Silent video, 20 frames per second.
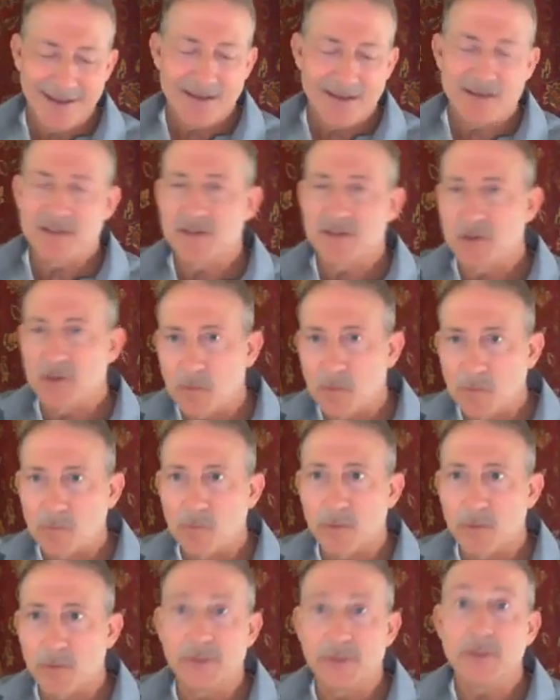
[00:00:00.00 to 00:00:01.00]
So
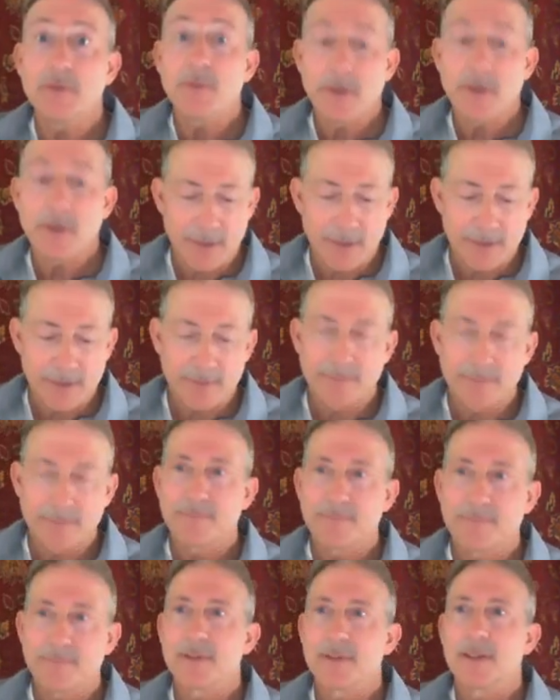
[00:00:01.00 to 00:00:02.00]
what do we want?
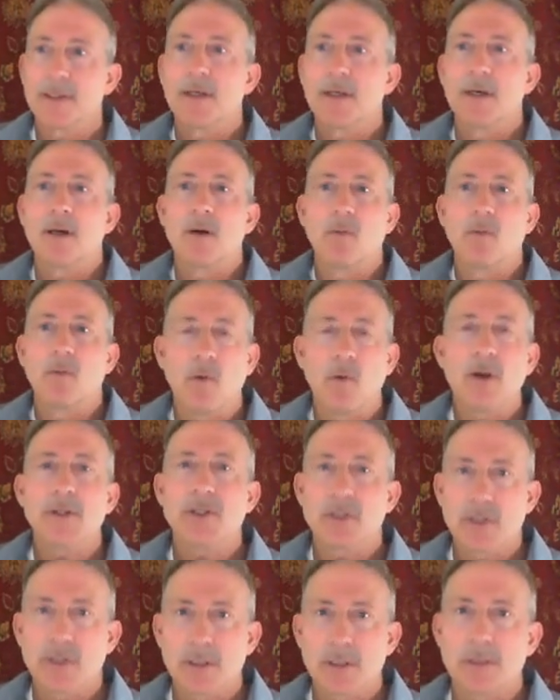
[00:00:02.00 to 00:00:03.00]
What
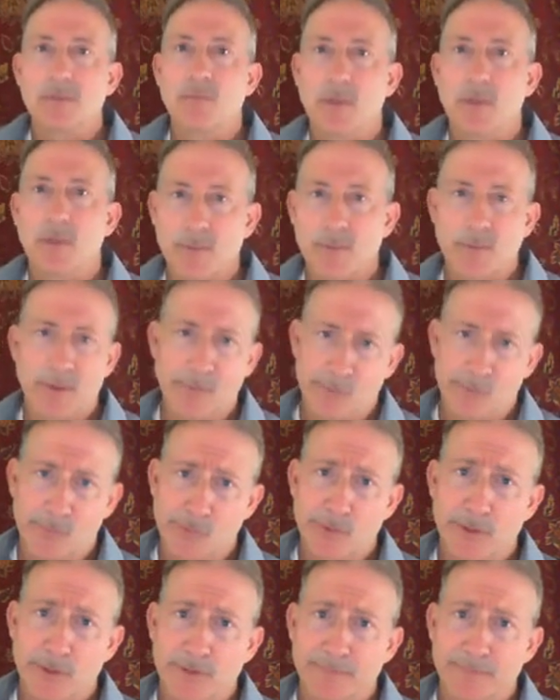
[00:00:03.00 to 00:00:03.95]
should we reward?